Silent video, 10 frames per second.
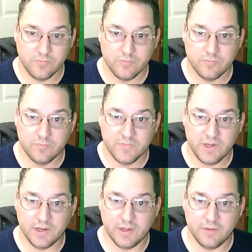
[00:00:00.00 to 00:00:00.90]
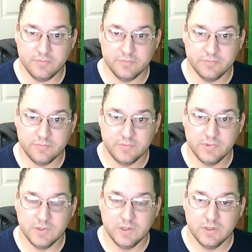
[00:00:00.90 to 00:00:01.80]
There you go.
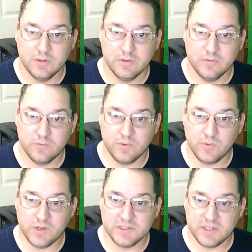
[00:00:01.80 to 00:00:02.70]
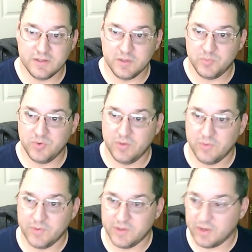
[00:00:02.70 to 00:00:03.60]
So we're going to watch that thing print while we
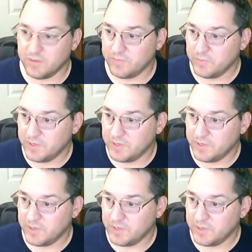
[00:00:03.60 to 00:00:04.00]
talk for a minute.